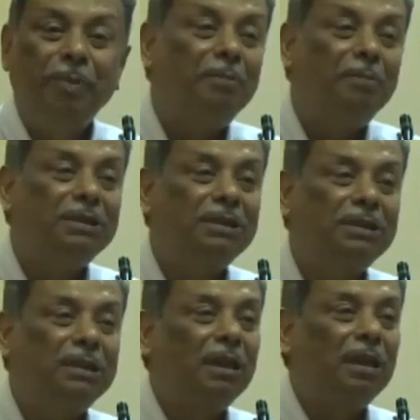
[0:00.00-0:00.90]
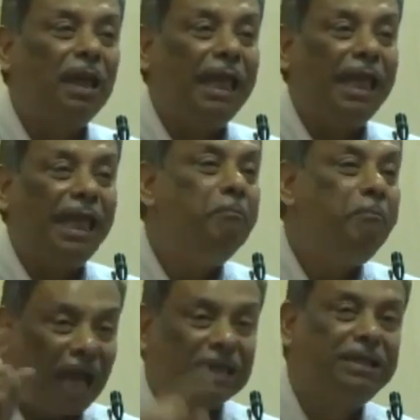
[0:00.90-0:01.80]
that becomes
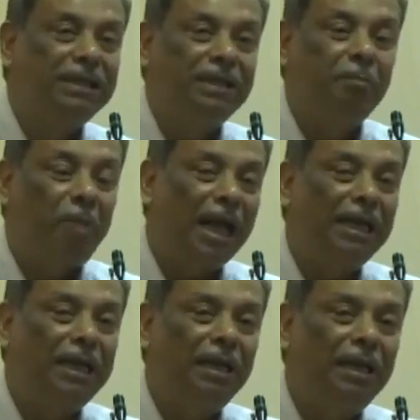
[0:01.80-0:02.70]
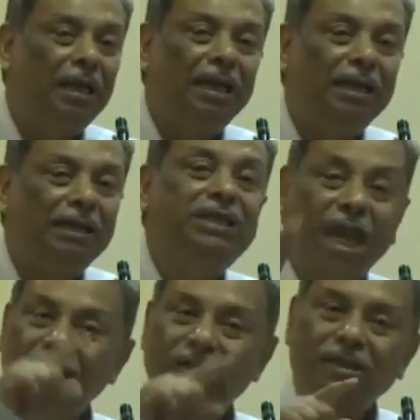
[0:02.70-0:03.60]
impacted by
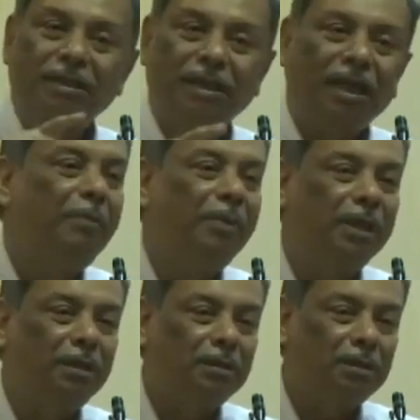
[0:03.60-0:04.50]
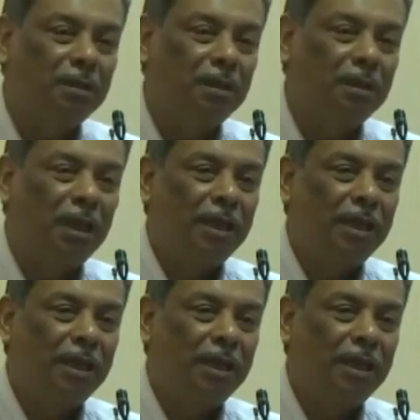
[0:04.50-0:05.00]
the changes in the climate.